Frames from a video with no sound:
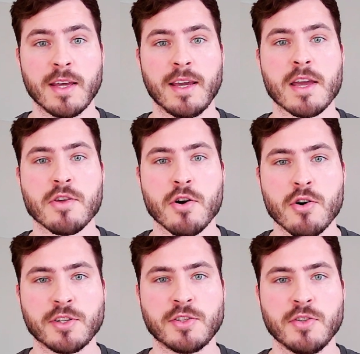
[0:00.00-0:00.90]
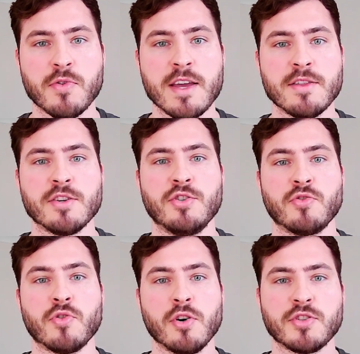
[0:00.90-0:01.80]
it hooks you in, it
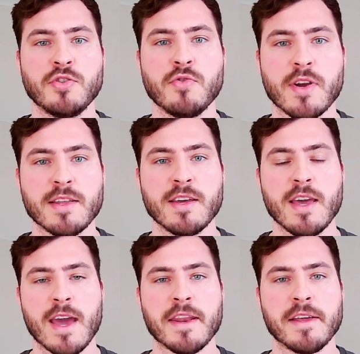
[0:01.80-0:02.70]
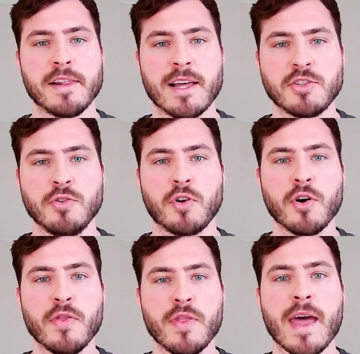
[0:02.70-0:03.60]
draws you in, and it lets you
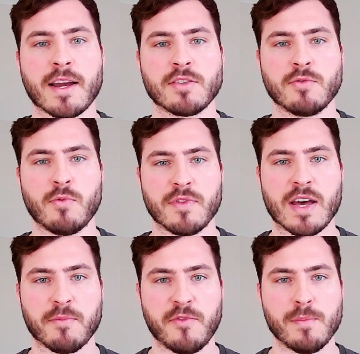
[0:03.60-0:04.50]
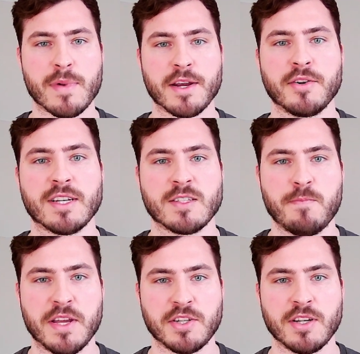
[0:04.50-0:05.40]
connect with that filmmaker that's
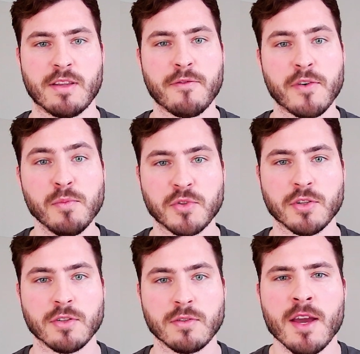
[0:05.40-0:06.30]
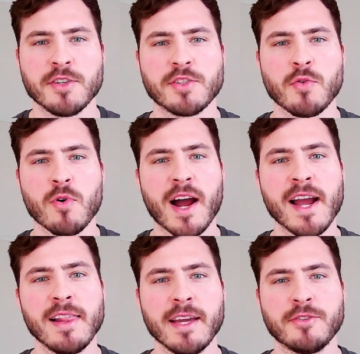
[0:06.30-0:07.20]
pitching the film to you. So what I
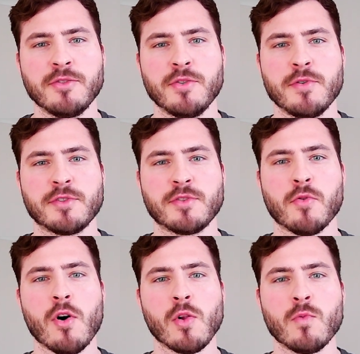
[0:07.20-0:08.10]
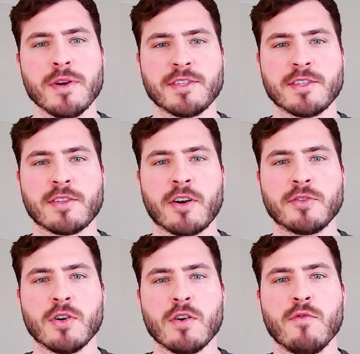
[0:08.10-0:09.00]
like to do is to always start
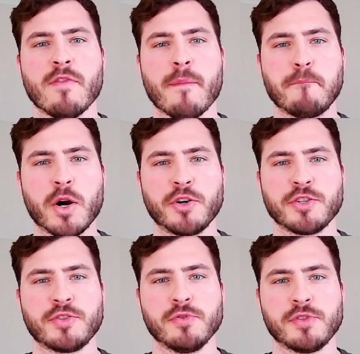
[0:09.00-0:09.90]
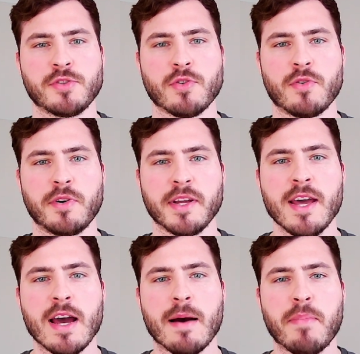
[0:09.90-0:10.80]
off with a personal story.
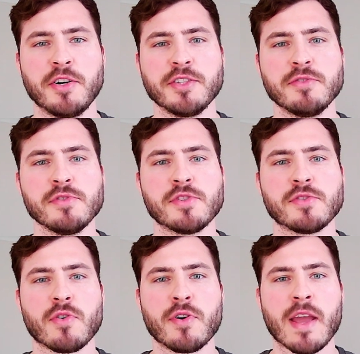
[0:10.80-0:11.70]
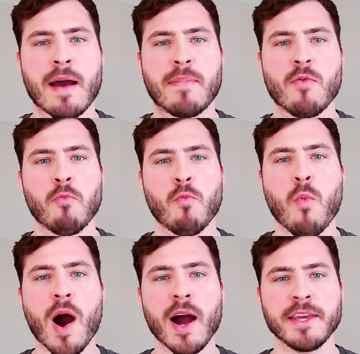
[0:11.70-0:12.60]
A personal story about
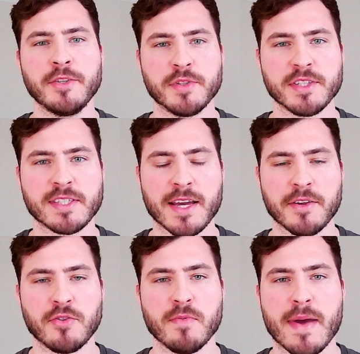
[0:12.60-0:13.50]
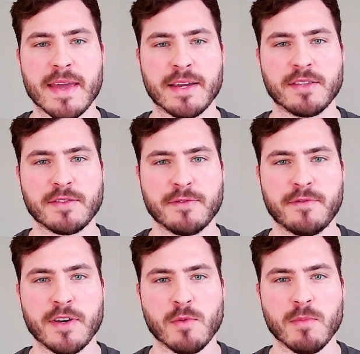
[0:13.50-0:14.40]
why you decided to make this
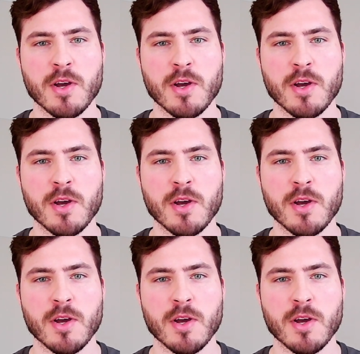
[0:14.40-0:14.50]
film.